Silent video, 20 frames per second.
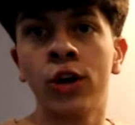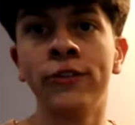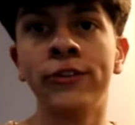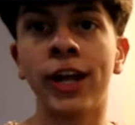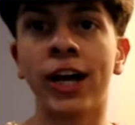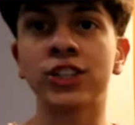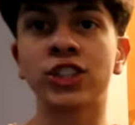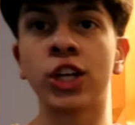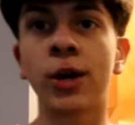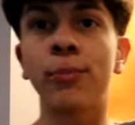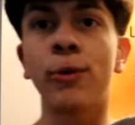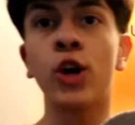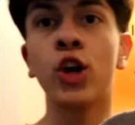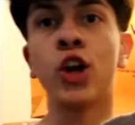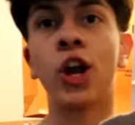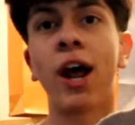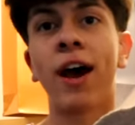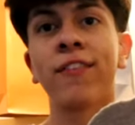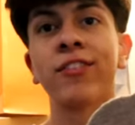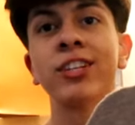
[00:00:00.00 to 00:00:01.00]
Next up right
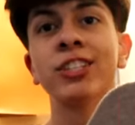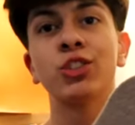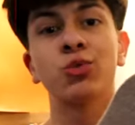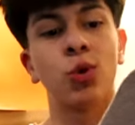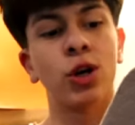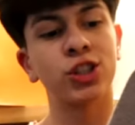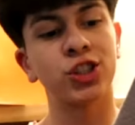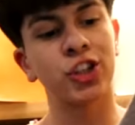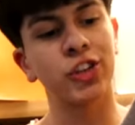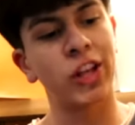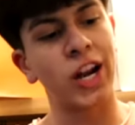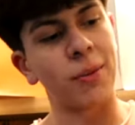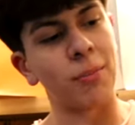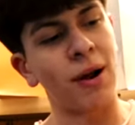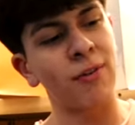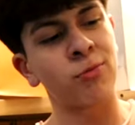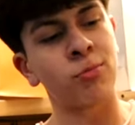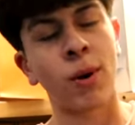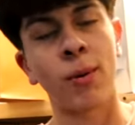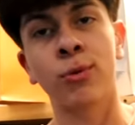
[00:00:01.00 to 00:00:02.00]
here I have this sweatshirt that I
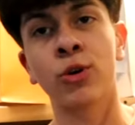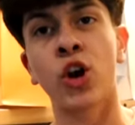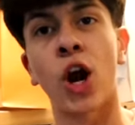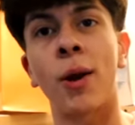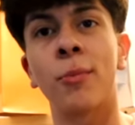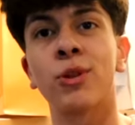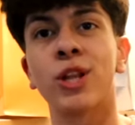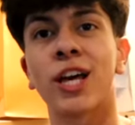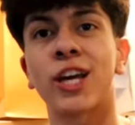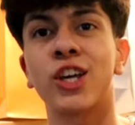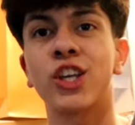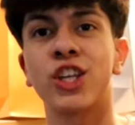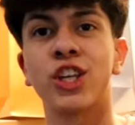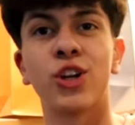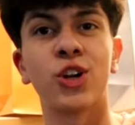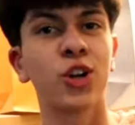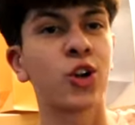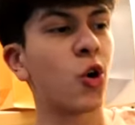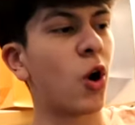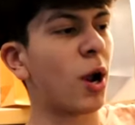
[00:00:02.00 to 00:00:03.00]
bought from Abercrombie like a
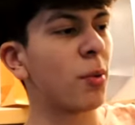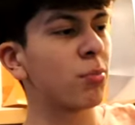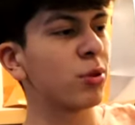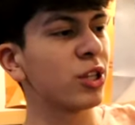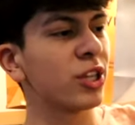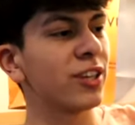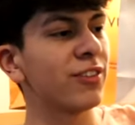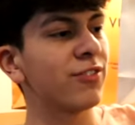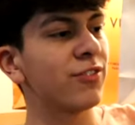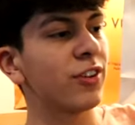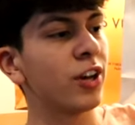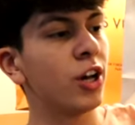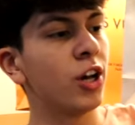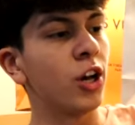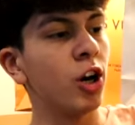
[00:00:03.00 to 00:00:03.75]
year ago I believe.